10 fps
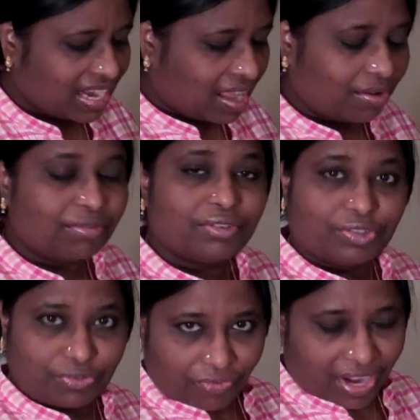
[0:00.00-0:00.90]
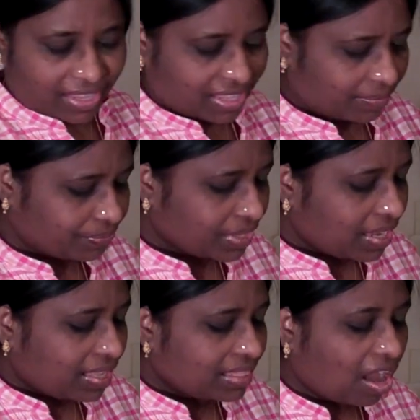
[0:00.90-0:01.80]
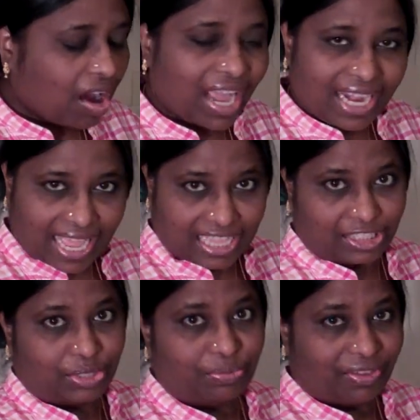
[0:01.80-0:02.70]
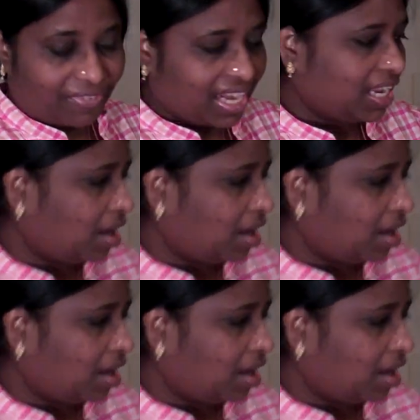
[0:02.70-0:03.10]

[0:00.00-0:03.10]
Now to fry them. The oil has to be very